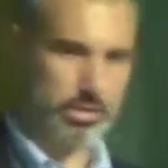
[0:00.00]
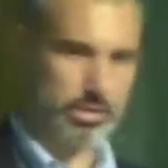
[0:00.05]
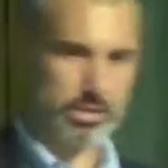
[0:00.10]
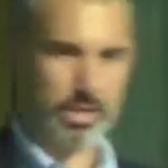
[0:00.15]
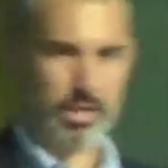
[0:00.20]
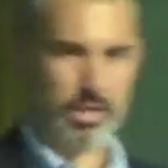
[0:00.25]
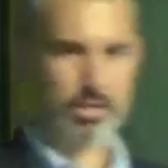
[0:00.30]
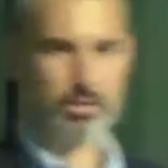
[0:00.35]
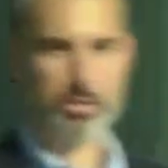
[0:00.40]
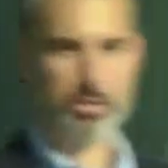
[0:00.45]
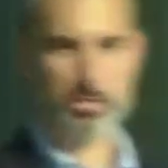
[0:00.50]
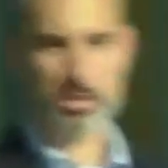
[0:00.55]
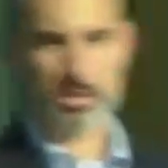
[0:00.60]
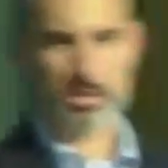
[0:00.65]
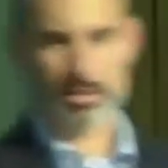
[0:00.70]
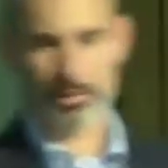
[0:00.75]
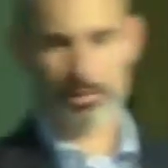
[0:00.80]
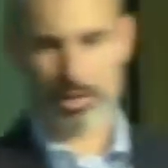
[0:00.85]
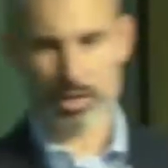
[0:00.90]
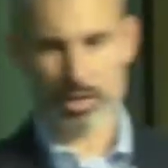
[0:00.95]
And then, of
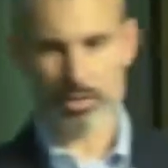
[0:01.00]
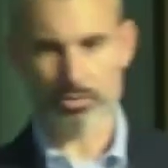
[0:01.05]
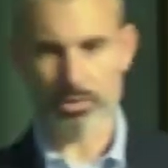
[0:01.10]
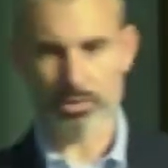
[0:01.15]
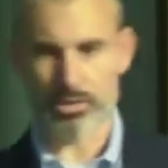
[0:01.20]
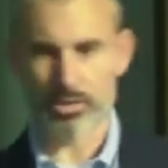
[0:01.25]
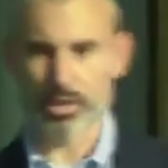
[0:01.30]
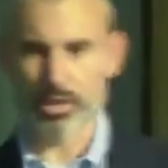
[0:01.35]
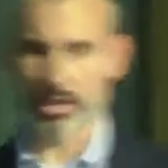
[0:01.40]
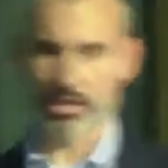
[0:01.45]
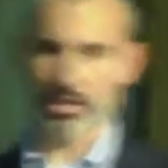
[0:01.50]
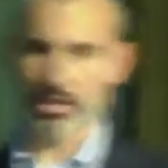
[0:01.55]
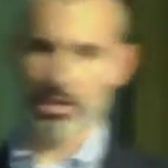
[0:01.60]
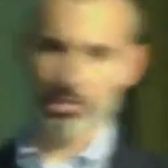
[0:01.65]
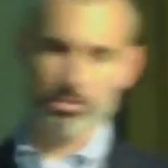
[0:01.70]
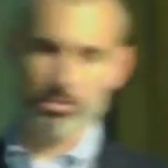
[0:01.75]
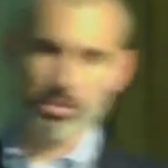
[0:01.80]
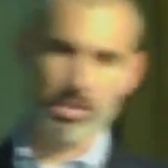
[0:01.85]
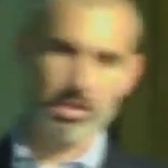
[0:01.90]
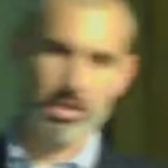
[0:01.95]
course, there's sector
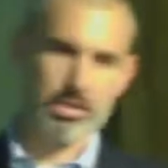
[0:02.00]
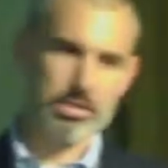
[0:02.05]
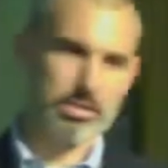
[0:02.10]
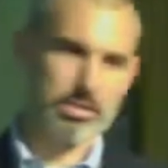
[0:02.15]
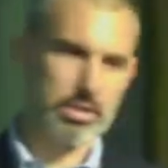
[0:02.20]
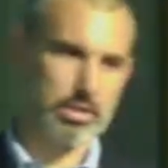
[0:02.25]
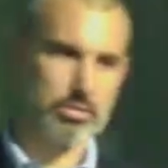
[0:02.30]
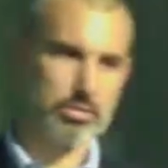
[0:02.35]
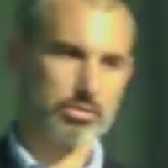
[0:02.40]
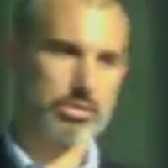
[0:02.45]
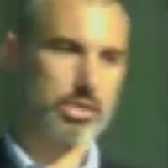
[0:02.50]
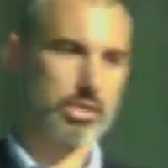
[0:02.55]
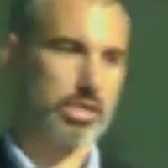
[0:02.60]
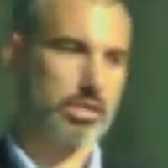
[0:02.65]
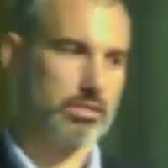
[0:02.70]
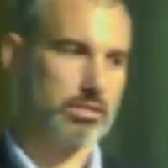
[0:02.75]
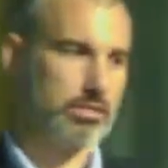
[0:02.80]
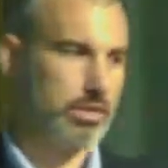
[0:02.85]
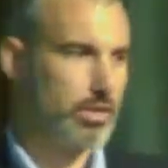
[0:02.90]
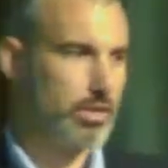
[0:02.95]
specific interests, like DOT
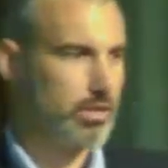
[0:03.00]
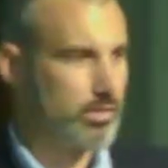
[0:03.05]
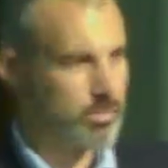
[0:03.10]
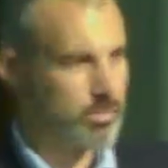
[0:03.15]
is